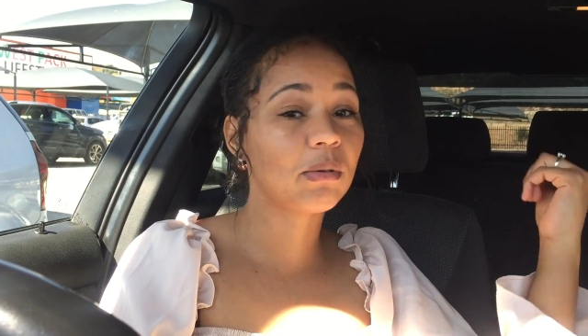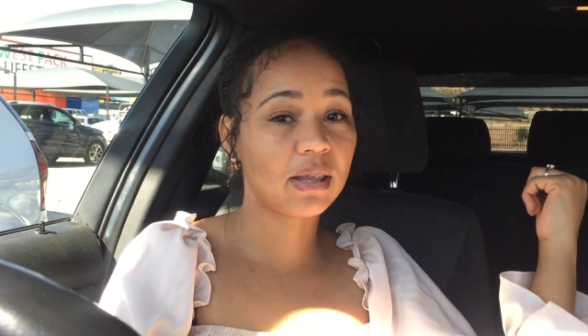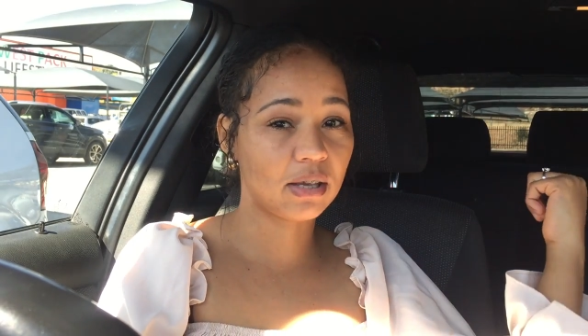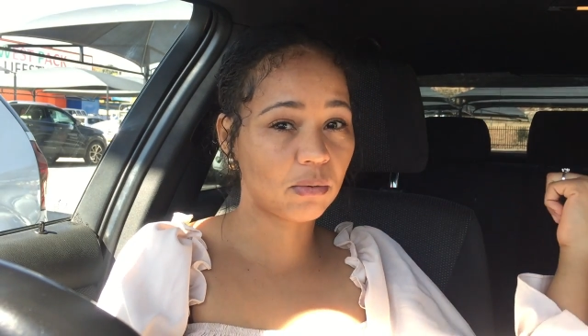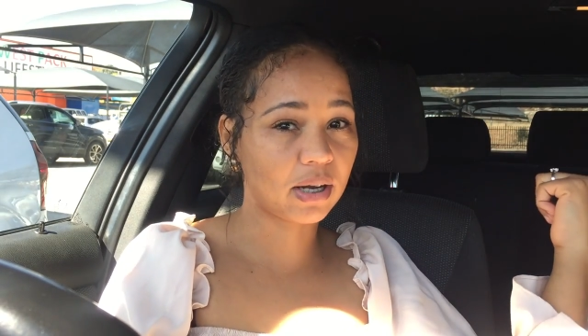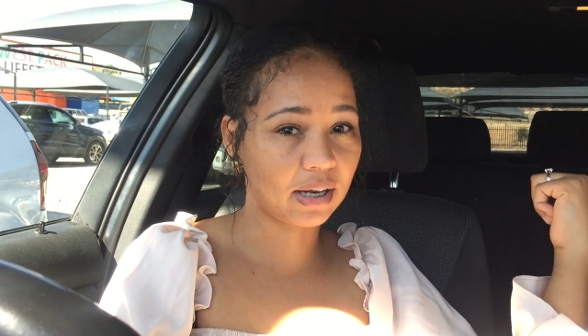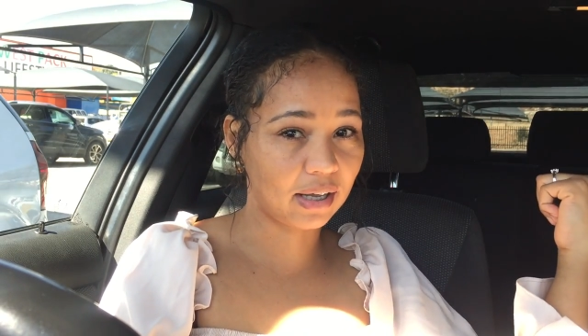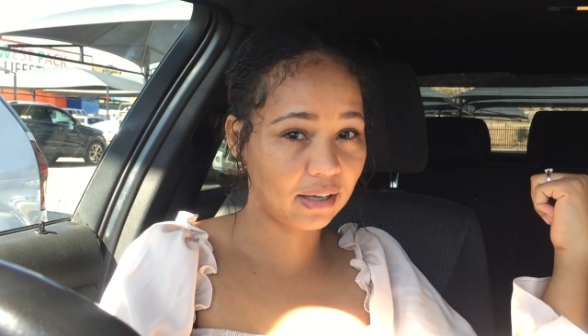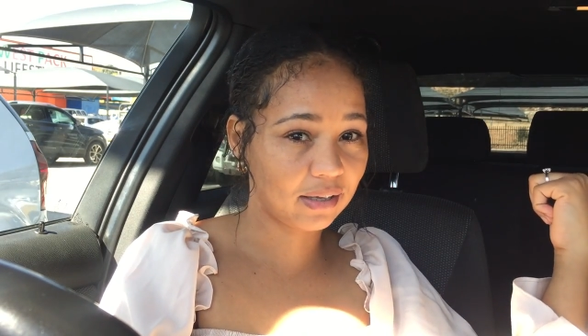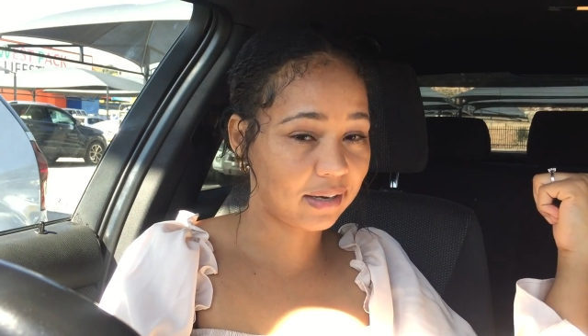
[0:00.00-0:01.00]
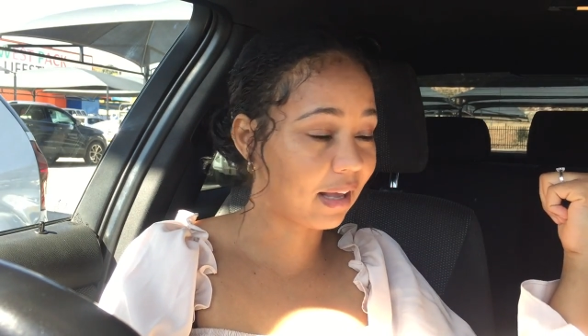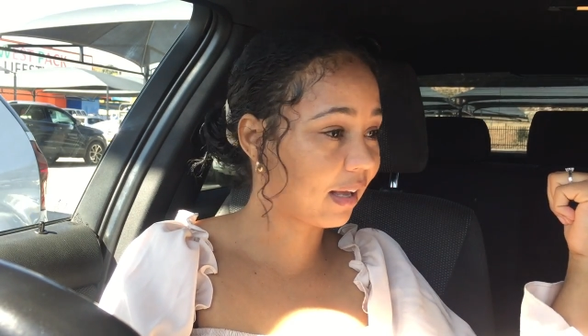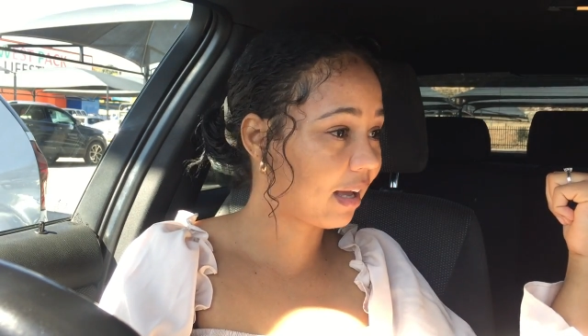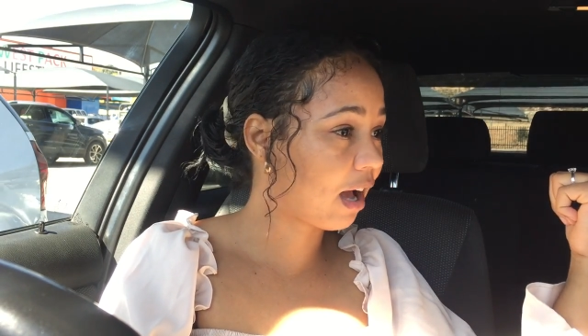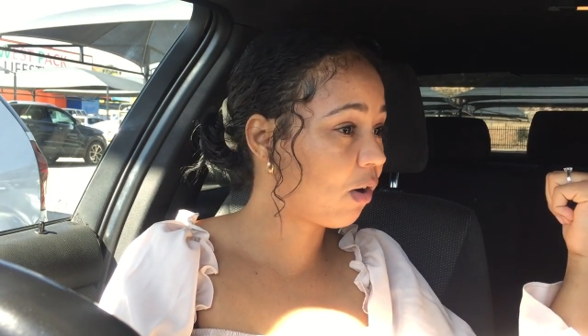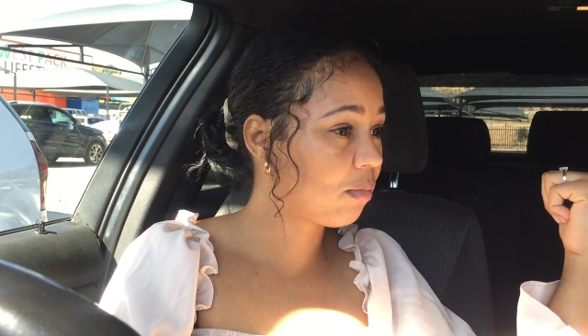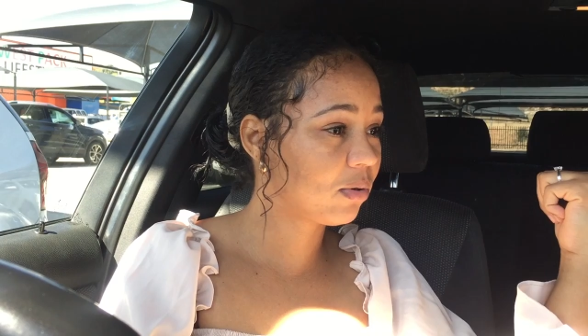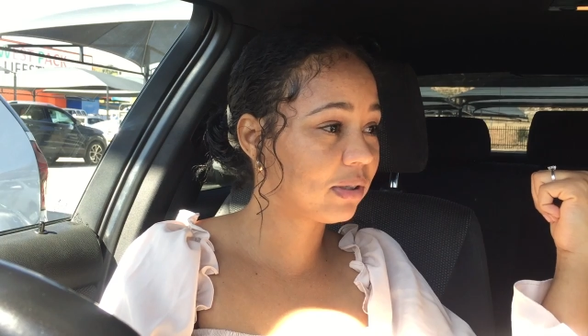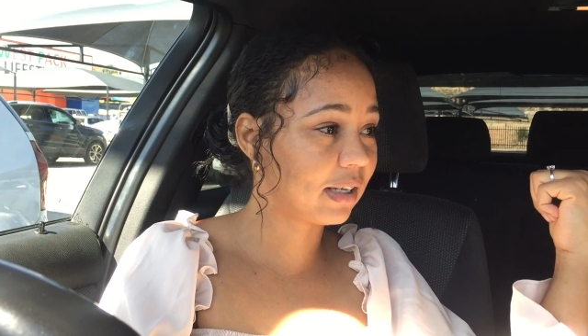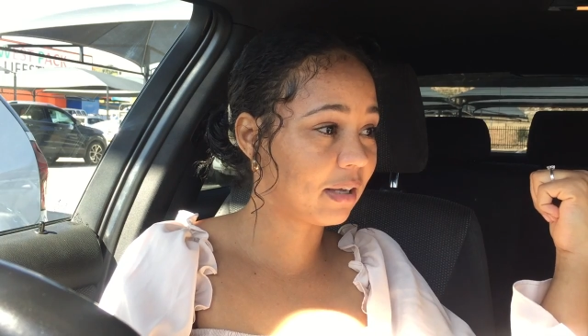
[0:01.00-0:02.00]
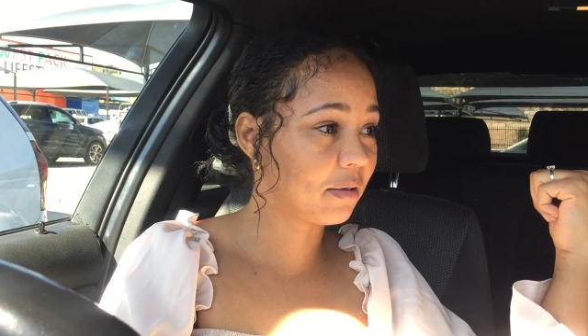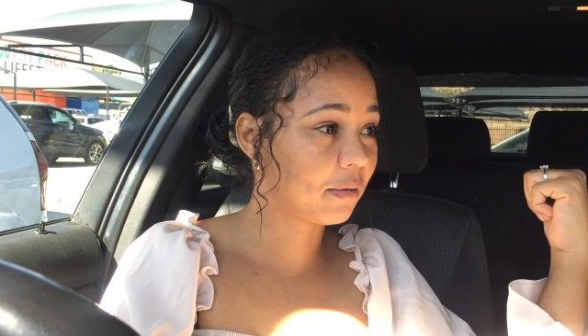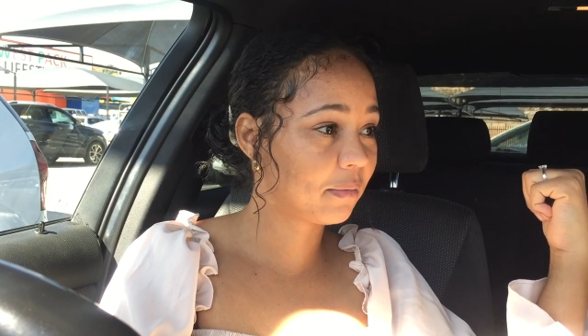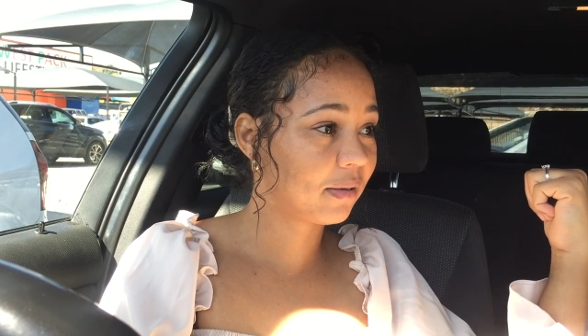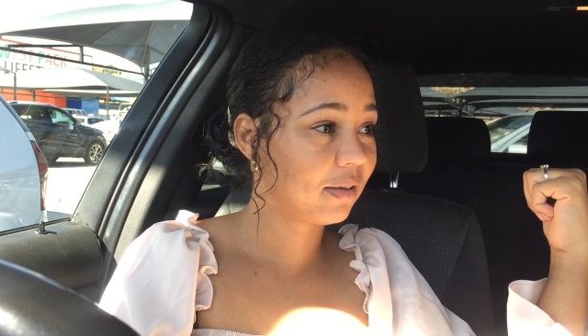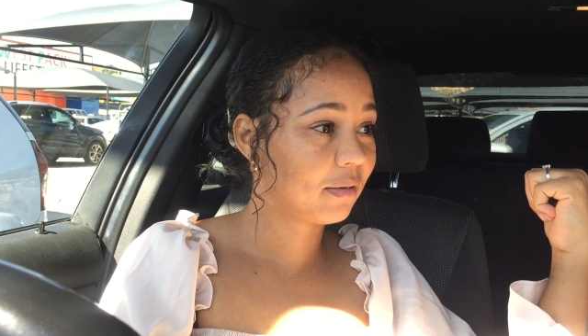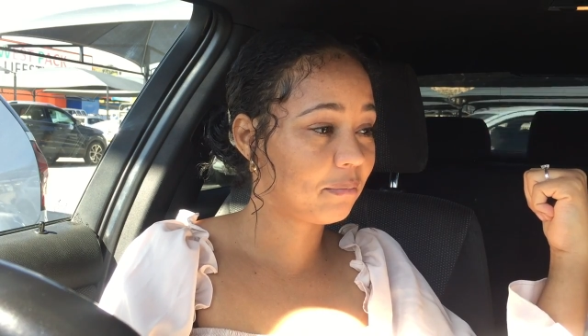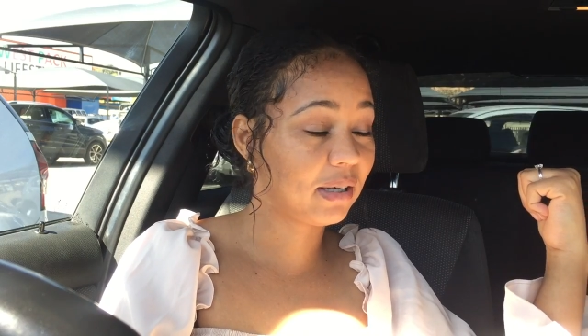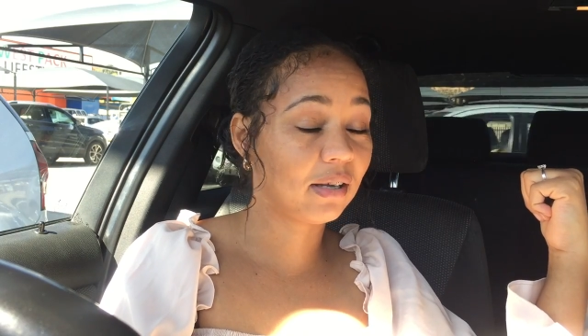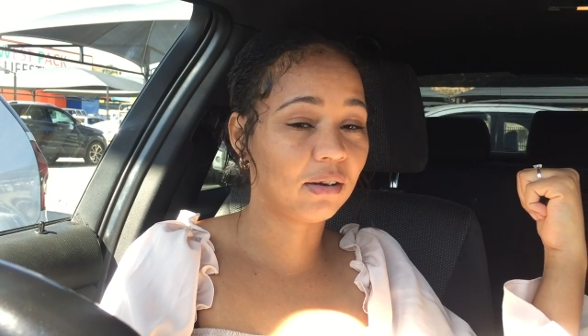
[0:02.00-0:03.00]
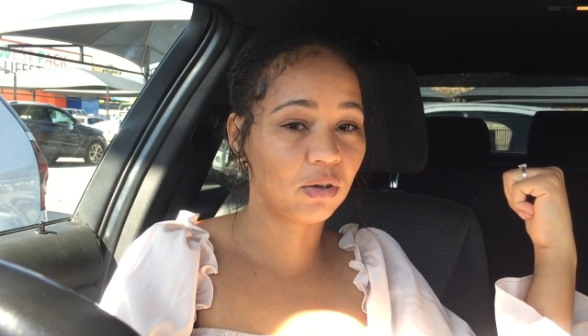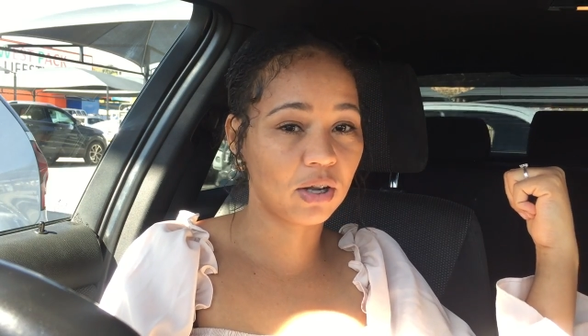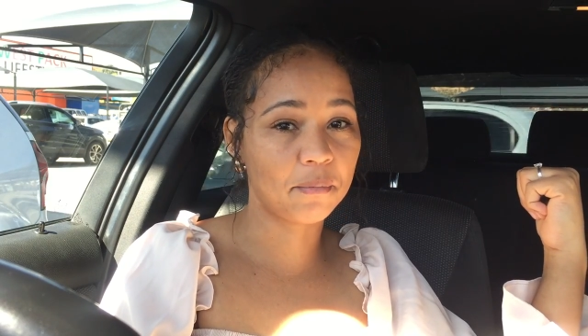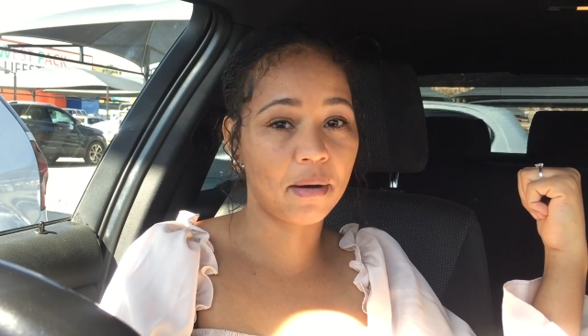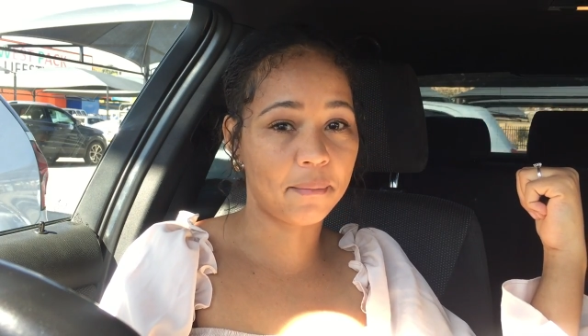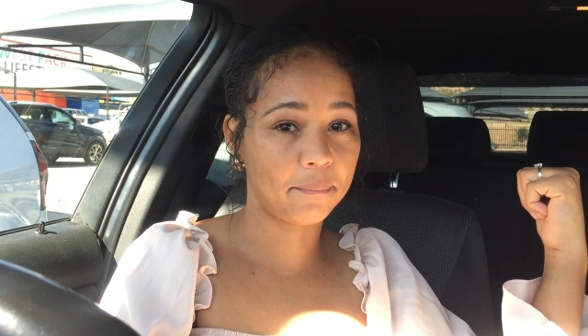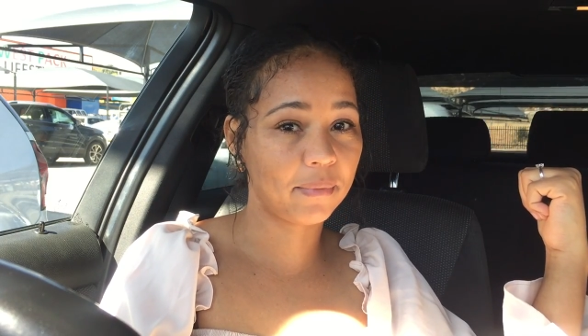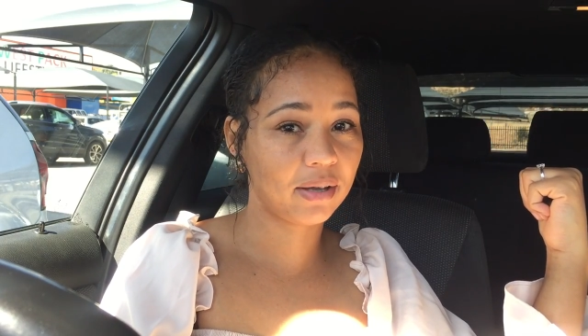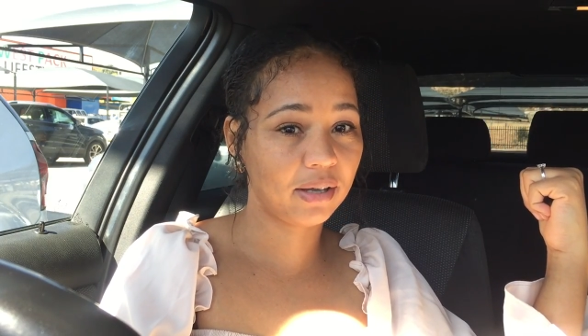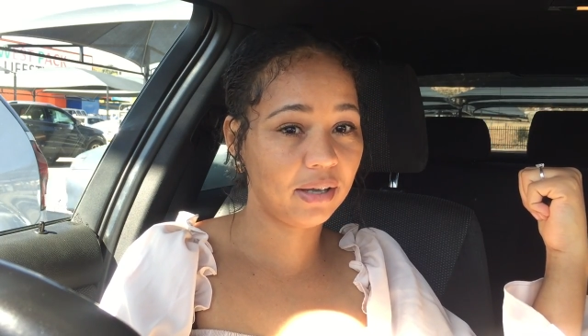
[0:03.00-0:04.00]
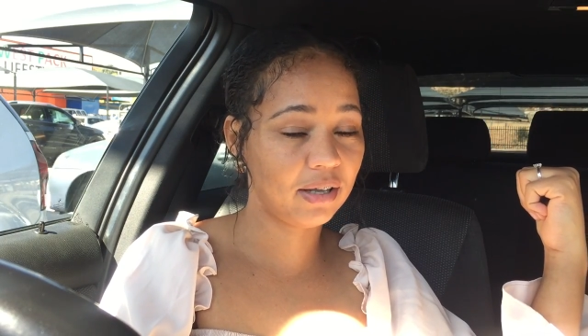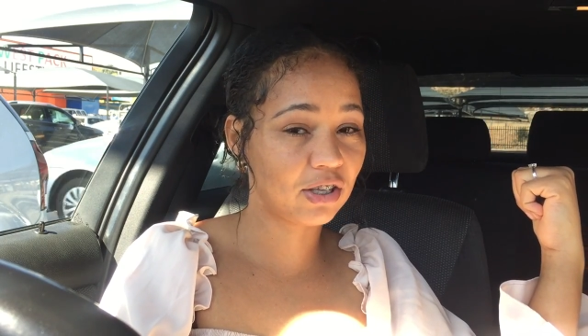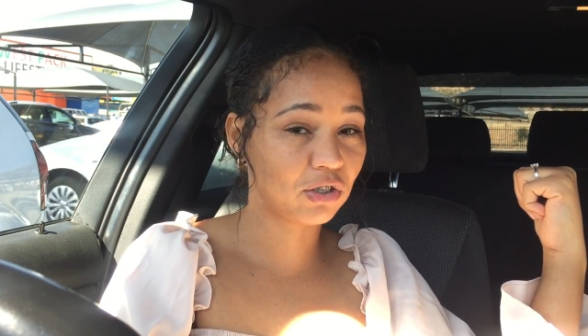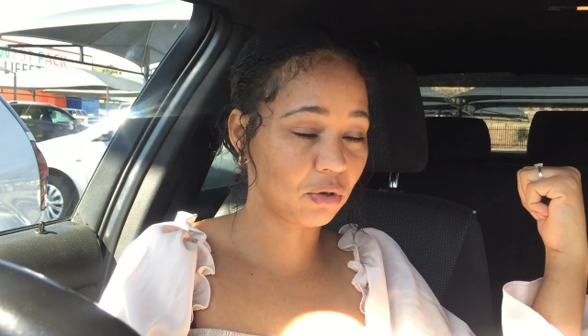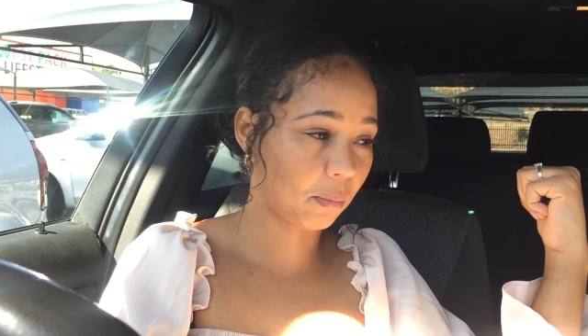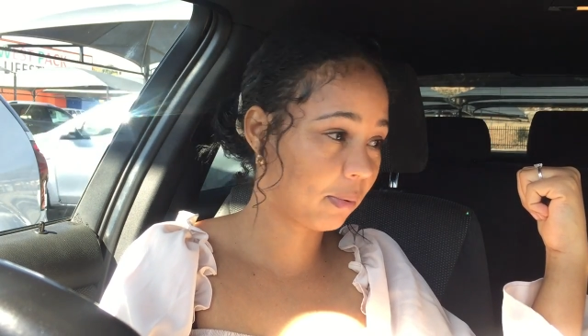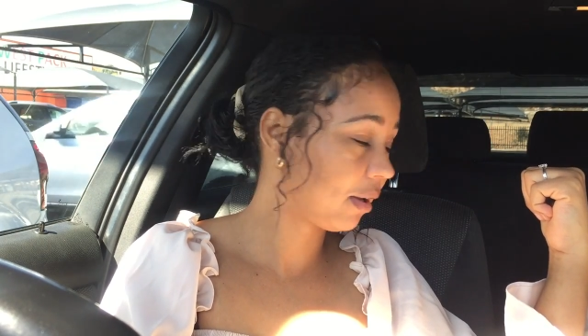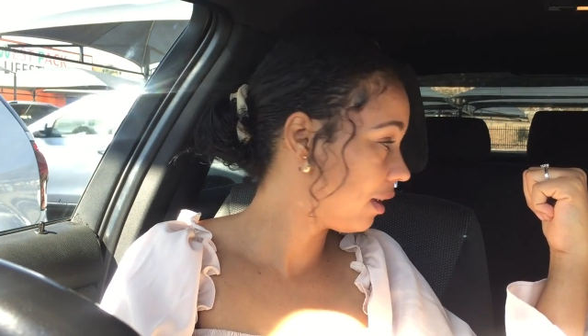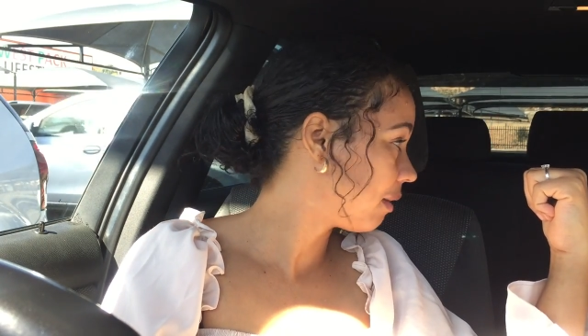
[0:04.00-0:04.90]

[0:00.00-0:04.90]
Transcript: Kwadikwane. Like, I almost, like, beat her on her bum in the shop.